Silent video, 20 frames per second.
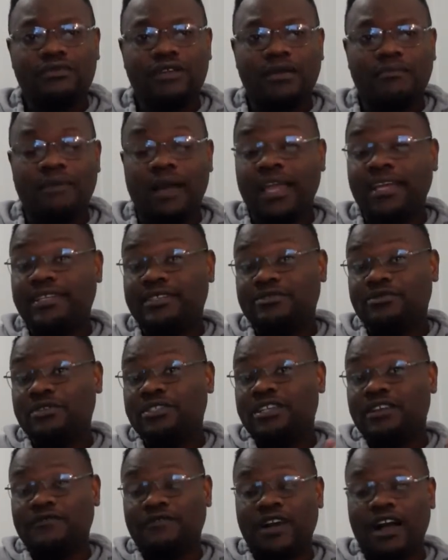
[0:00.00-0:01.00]
might not
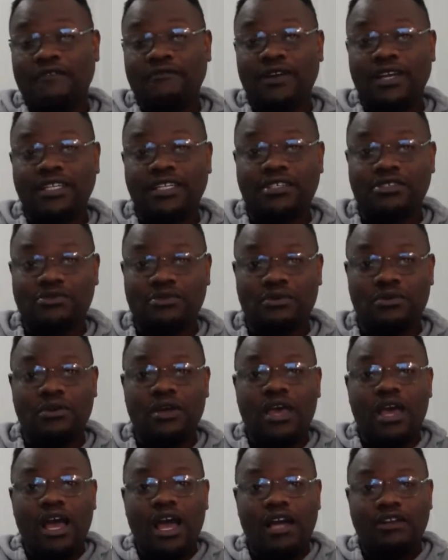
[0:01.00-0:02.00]
have covered it. So
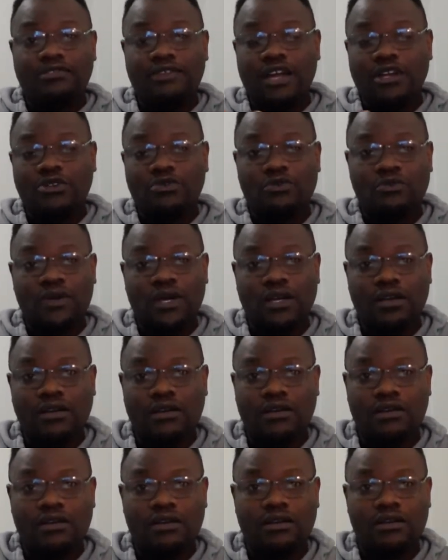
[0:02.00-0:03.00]
I tried to work,
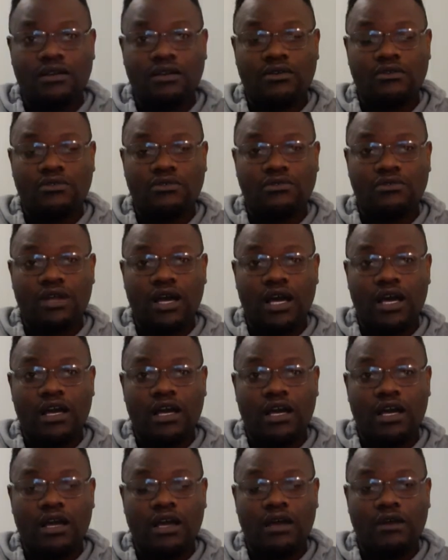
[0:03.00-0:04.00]

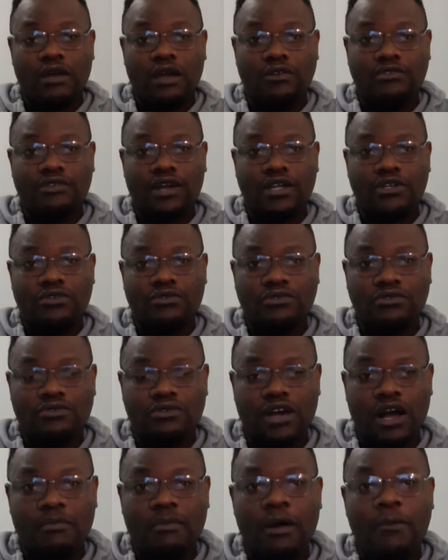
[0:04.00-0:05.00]
I tried to
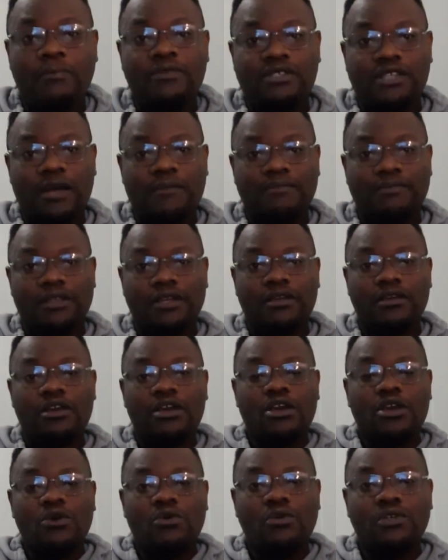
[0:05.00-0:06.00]
come up with something
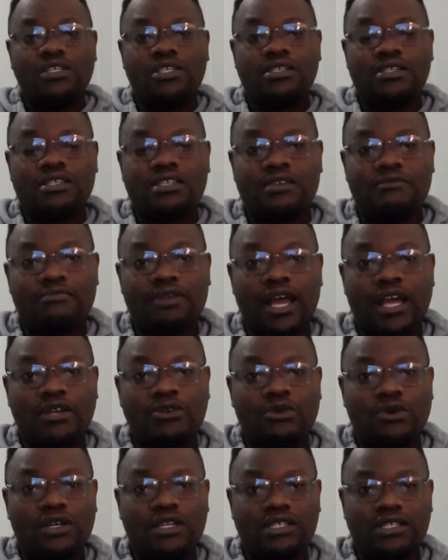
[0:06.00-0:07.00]
which is simple and
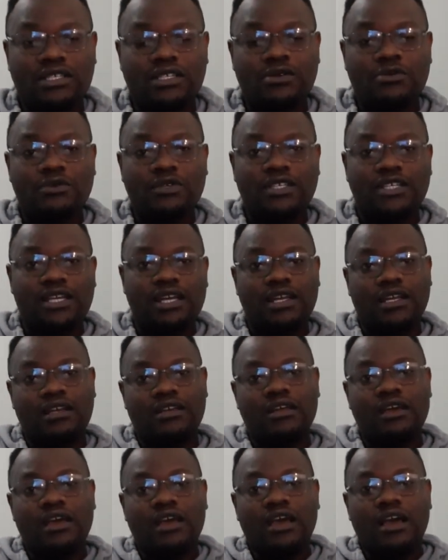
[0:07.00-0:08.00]
holistic, which
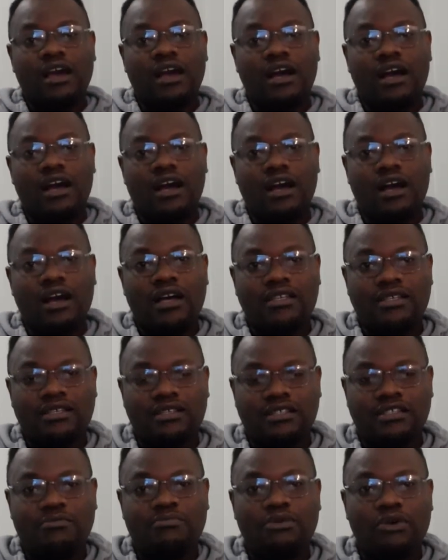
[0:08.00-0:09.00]
can
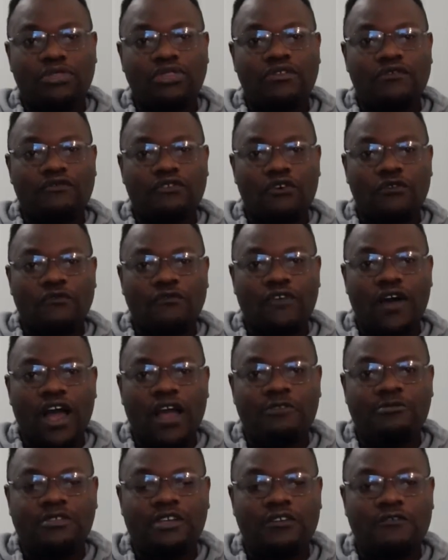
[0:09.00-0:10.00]
assist both the Form
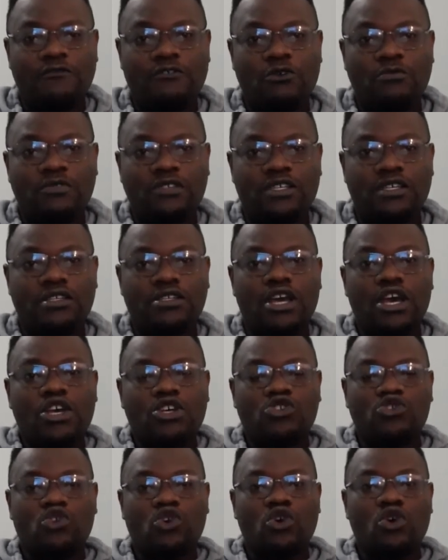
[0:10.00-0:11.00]
5s and Form 6.
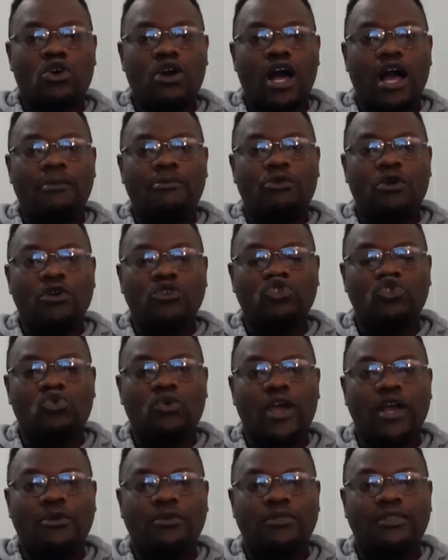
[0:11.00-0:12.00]
So I'm going to
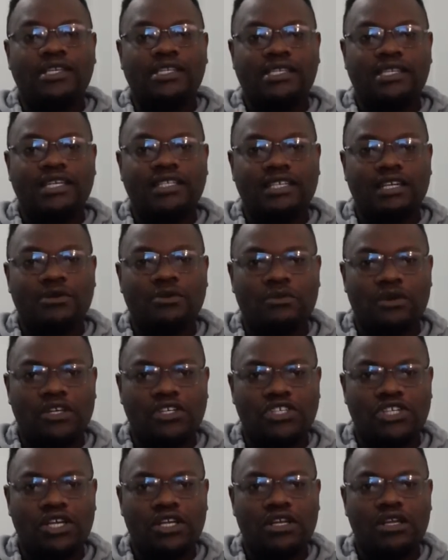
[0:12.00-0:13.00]
work with a certain
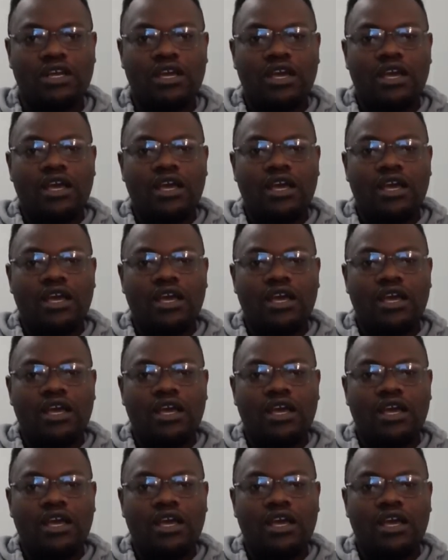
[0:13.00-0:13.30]
question